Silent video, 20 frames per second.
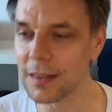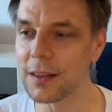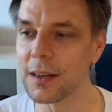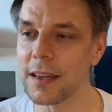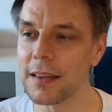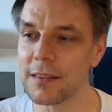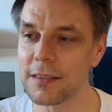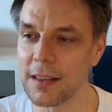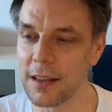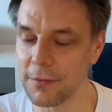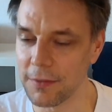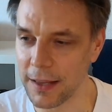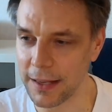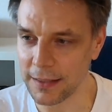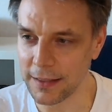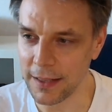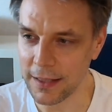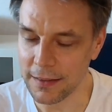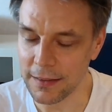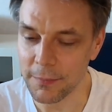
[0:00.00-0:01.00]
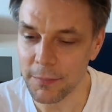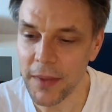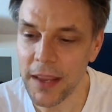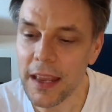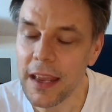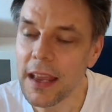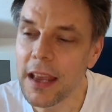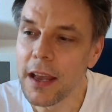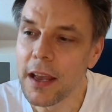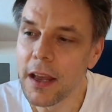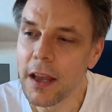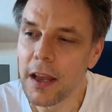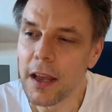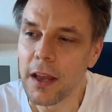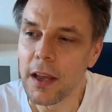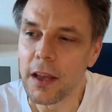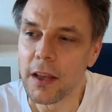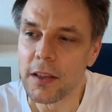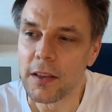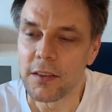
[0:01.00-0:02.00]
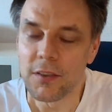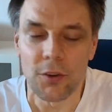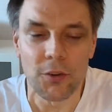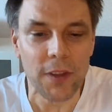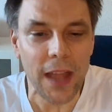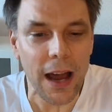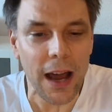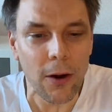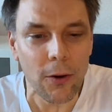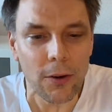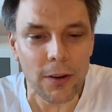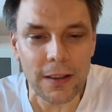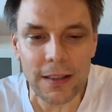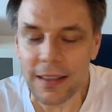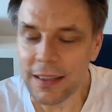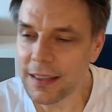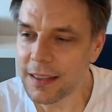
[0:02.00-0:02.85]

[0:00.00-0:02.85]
stuff like that. So now